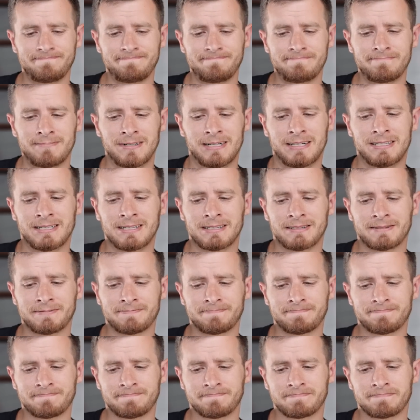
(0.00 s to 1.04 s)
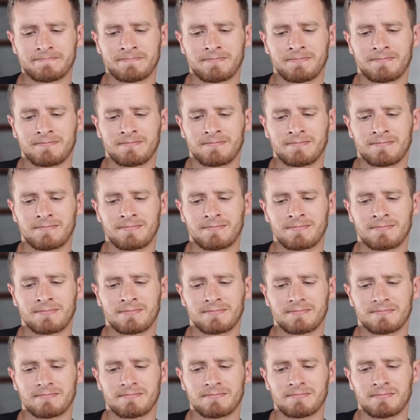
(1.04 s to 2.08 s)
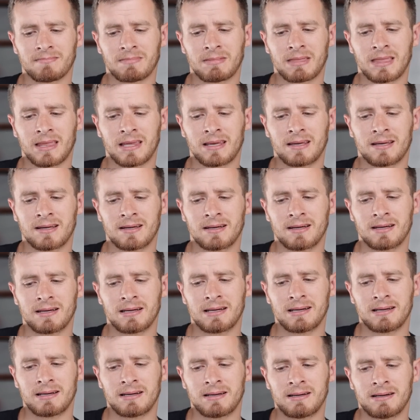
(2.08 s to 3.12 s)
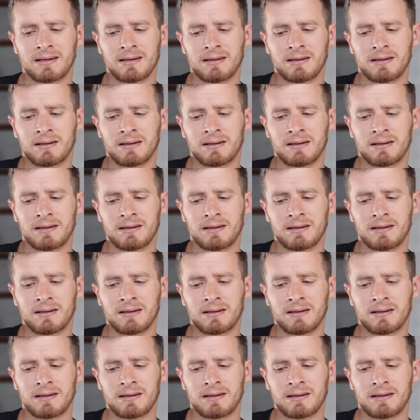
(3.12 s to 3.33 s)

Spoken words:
(no one is talking)